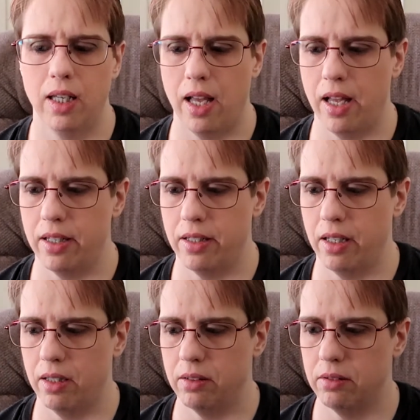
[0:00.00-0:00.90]
and
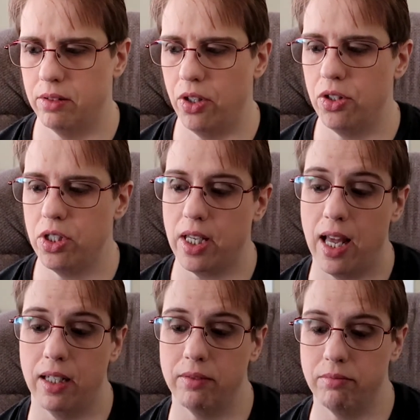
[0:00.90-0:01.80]
you can just
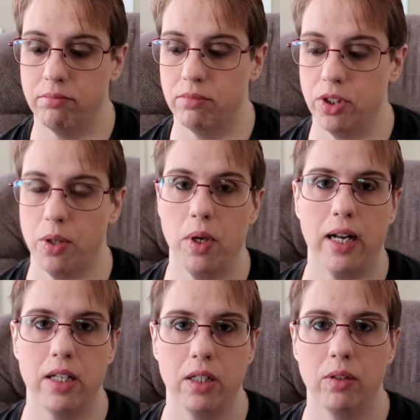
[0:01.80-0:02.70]
kind of see what I do.